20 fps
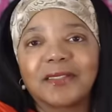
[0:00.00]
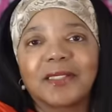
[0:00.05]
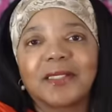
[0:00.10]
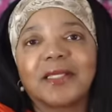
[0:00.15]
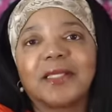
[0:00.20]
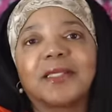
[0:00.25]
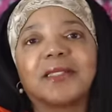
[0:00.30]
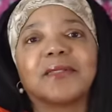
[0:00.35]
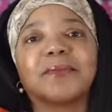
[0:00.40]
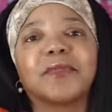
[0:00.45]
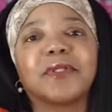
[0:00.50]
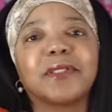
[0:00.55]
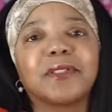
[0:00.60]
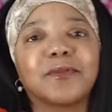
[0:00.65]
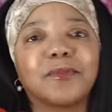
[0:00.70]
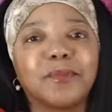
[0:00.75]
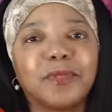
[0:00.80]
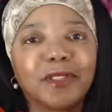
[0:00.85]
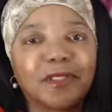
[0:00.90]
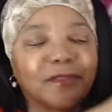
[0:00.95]
I got them a
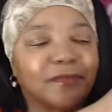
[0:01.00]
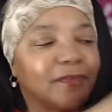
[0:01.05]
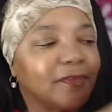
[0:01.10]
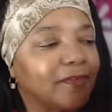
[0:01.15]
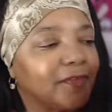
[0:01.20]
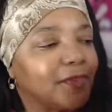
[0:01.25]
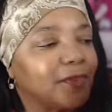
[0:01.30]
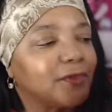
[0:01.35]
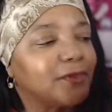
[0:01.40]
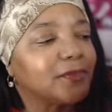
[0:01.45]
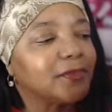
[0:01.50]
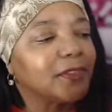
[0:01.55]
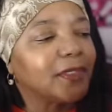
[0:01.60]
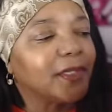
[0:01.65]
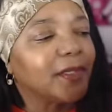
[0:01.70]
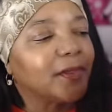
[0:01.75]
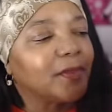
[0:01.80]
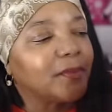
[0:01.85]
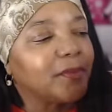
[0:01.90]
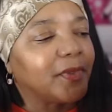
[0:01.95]
little bit confused now.